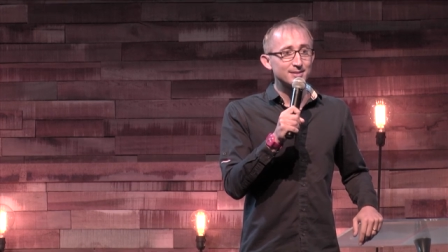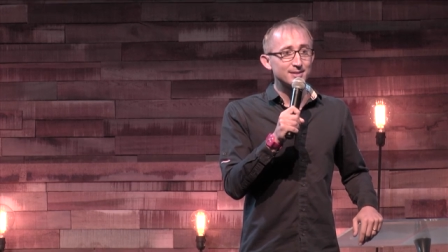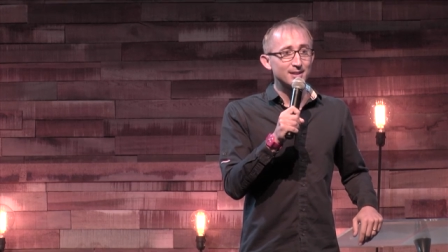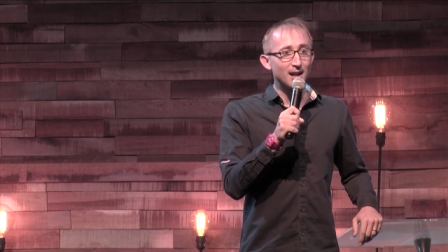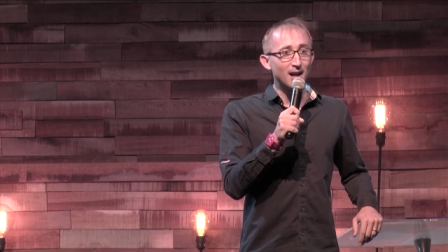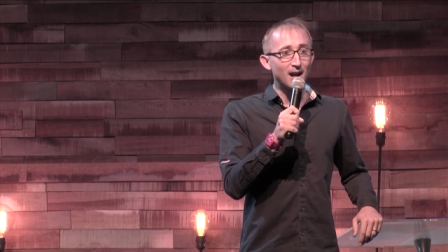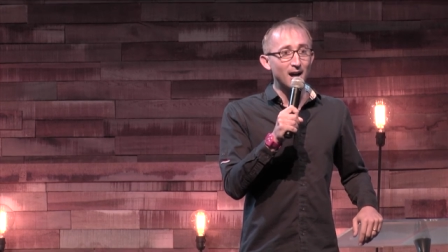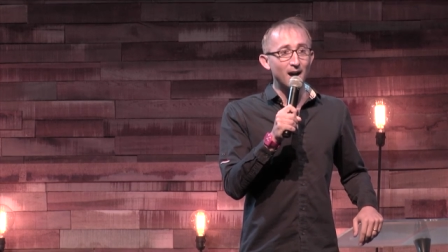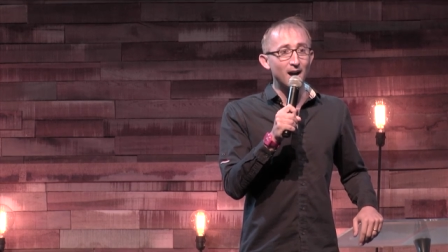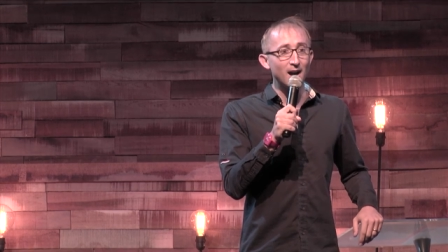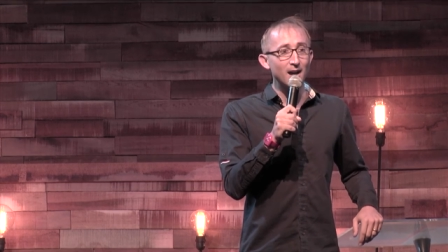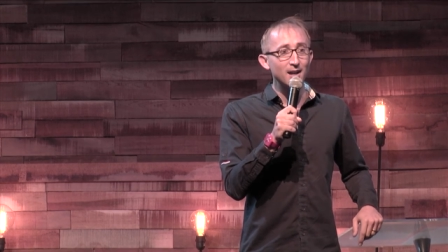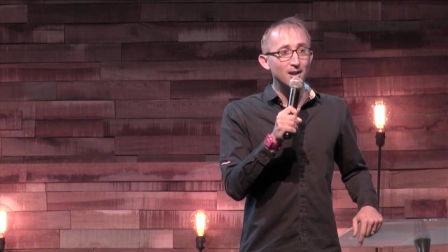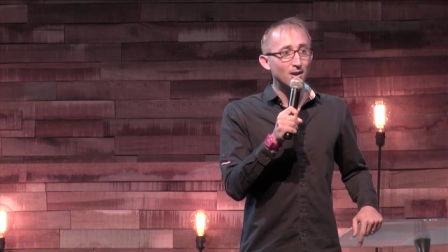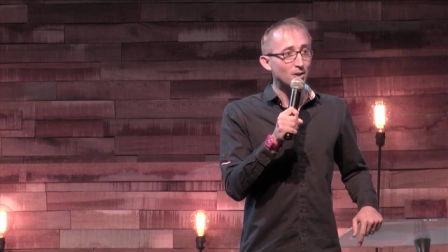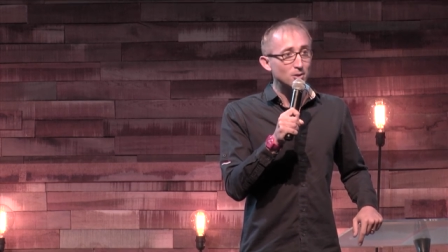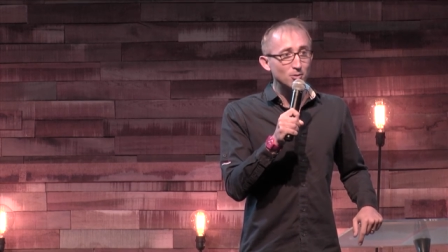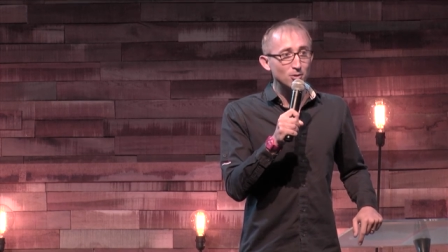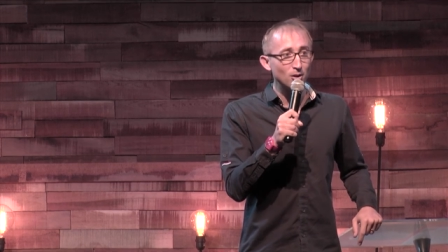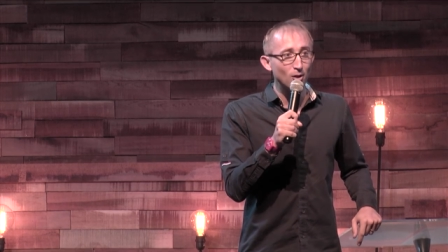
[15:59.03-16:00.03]
"Hi, are
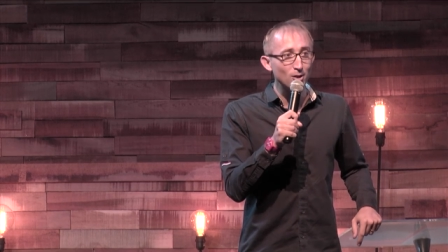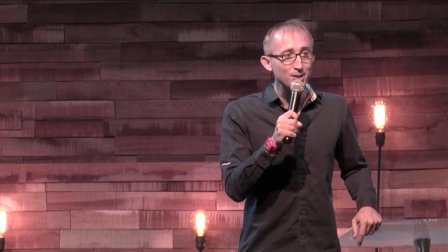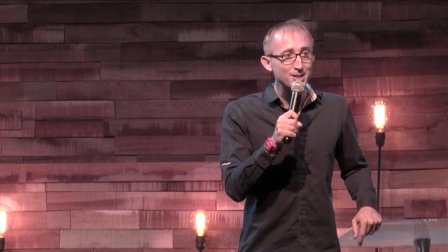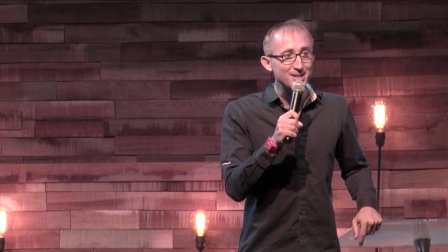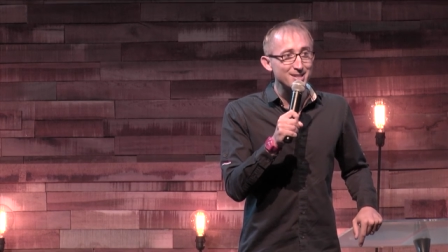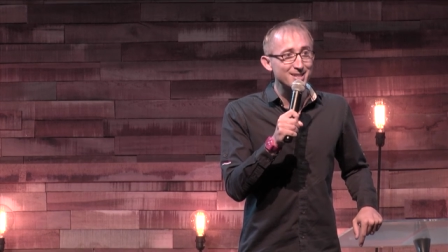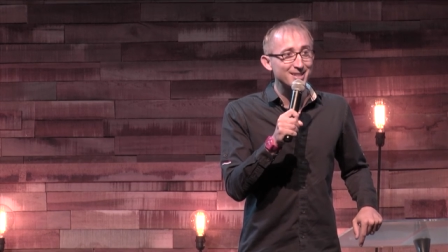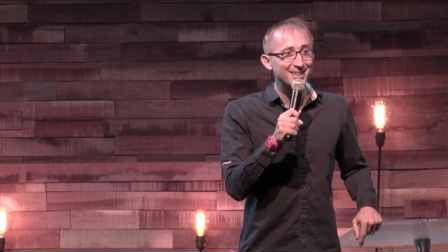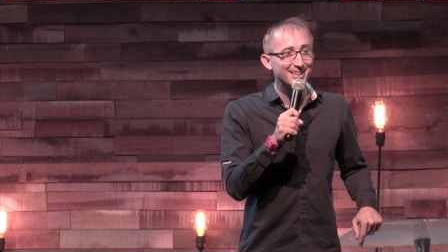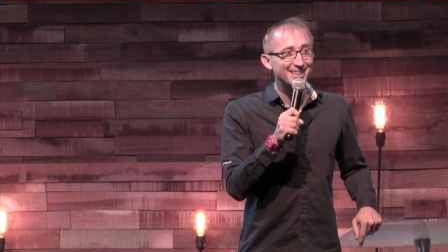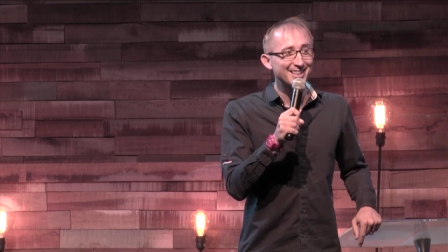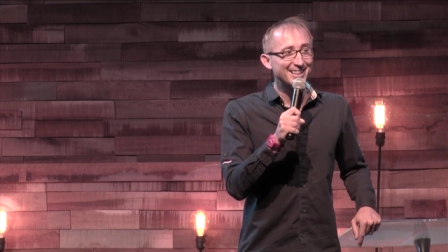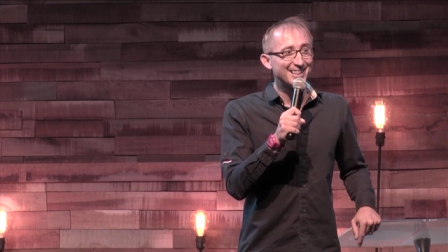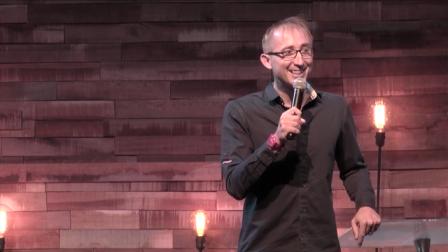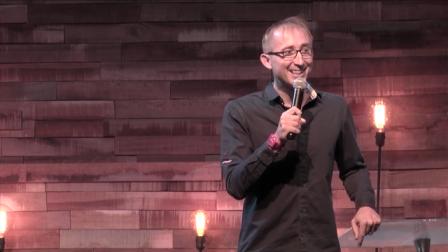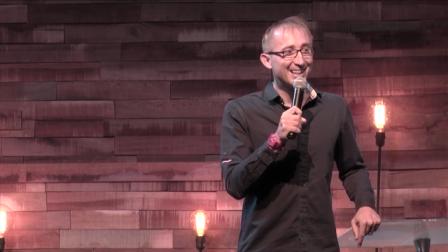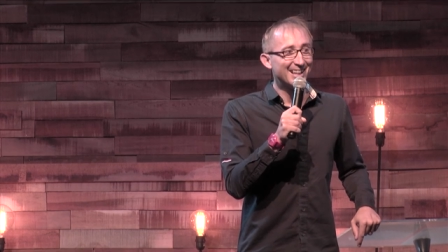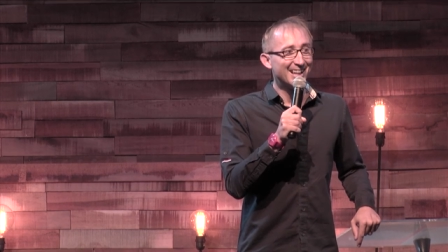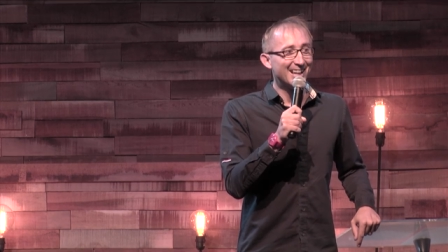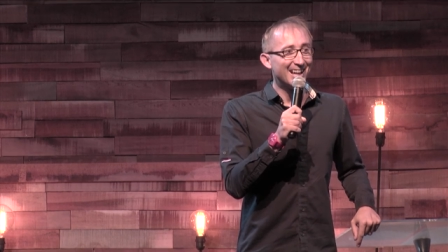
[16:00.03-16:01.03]
you lost?"
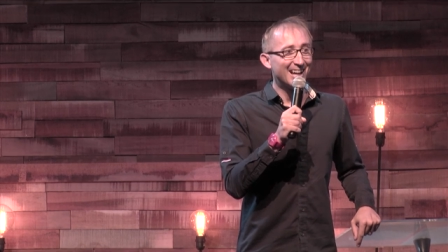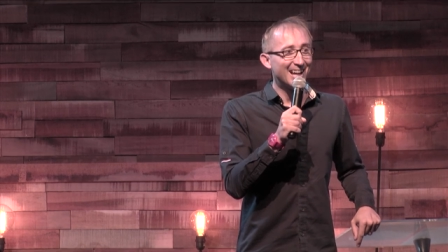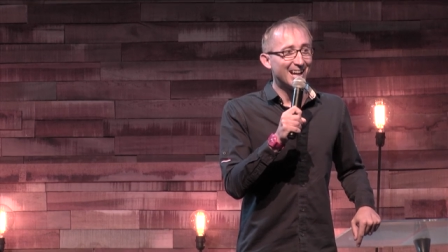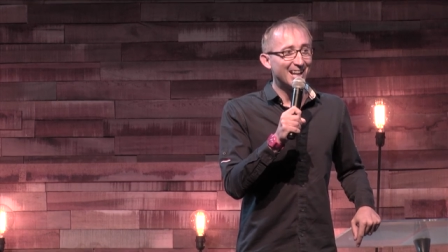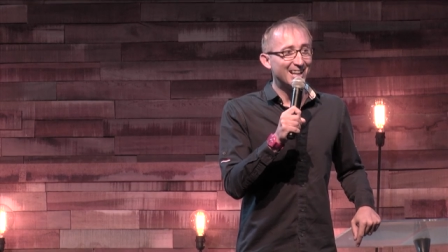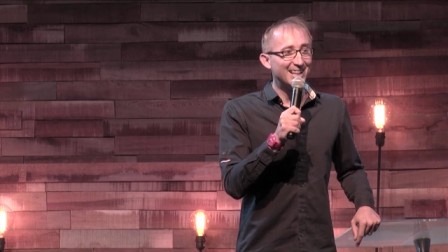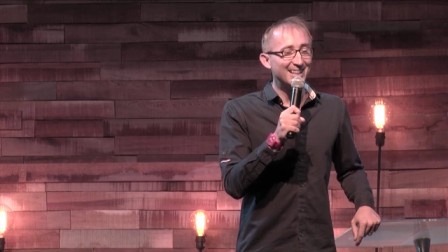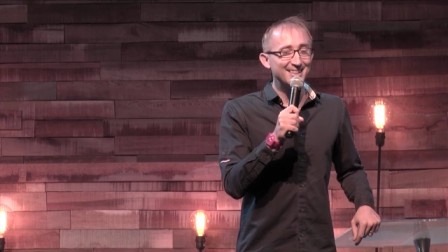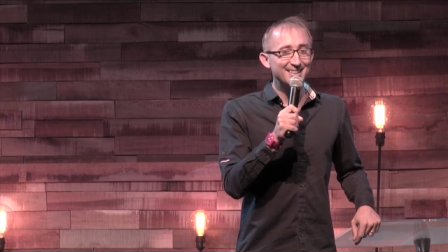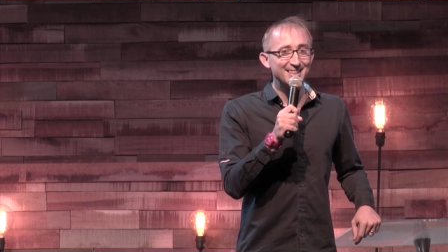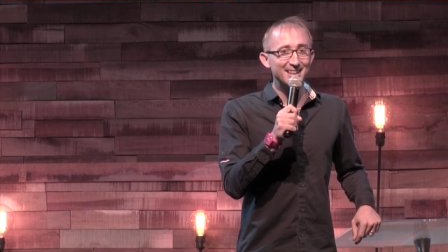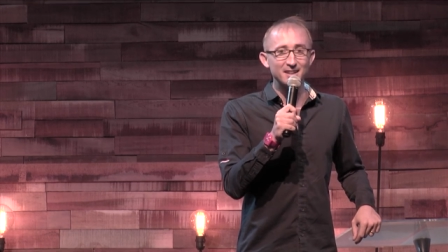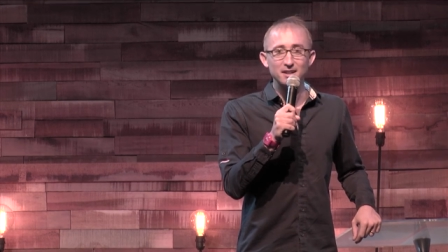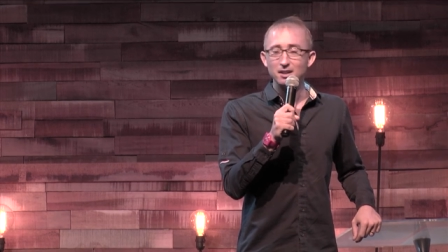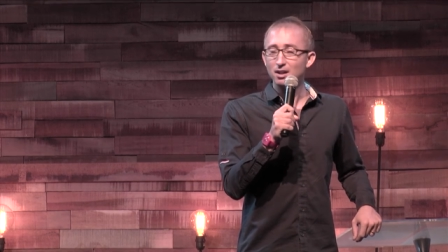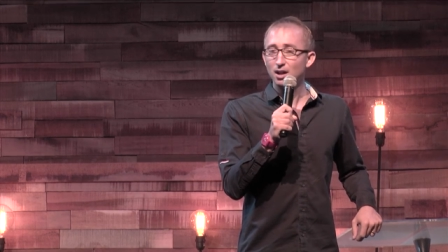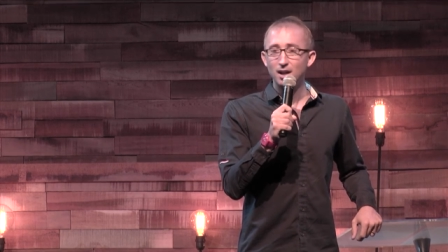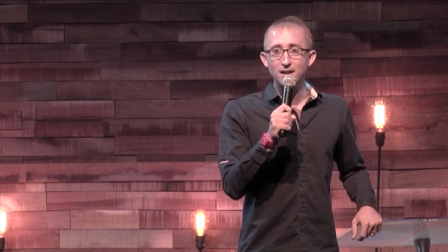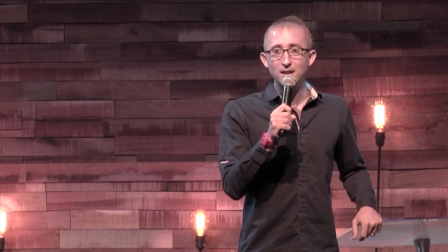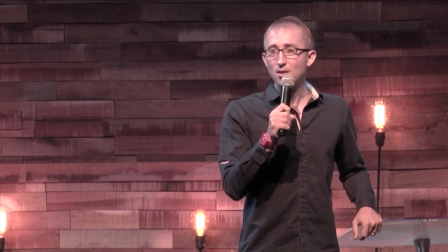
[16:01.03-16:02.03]
And he said,
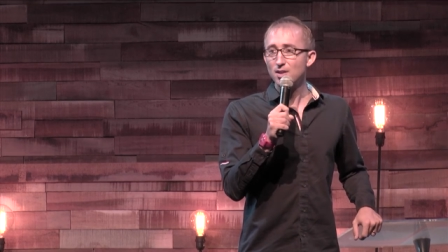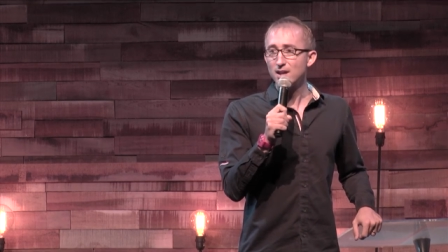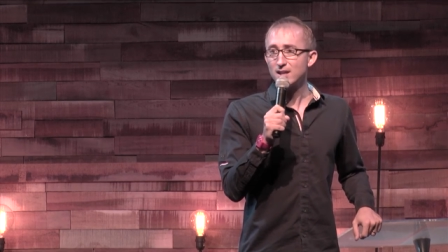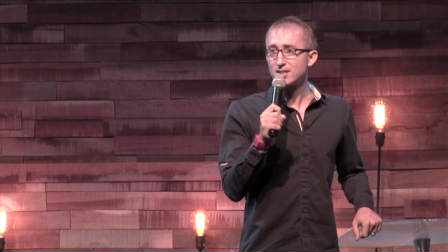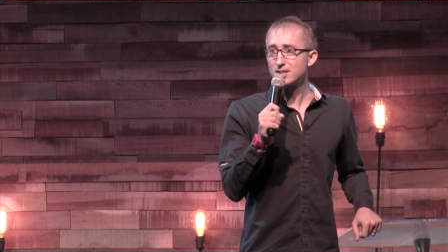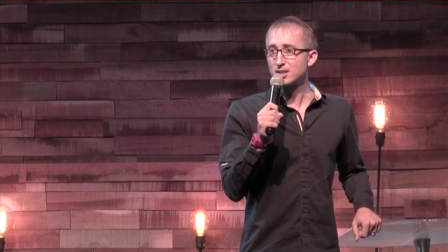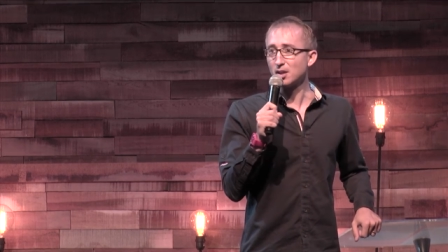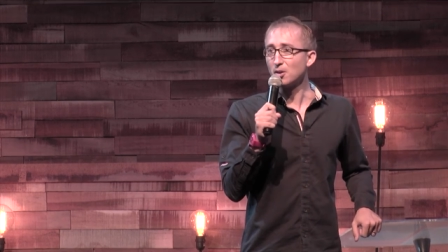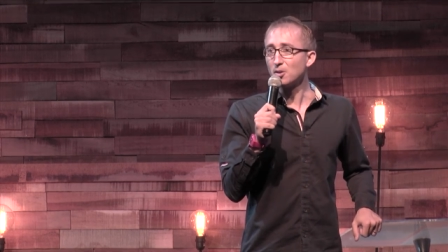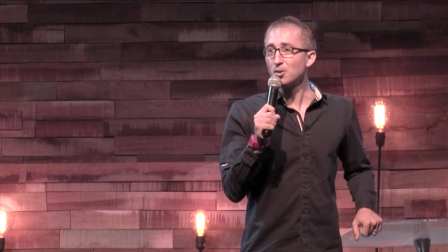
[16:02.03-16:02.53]
"I don't think so."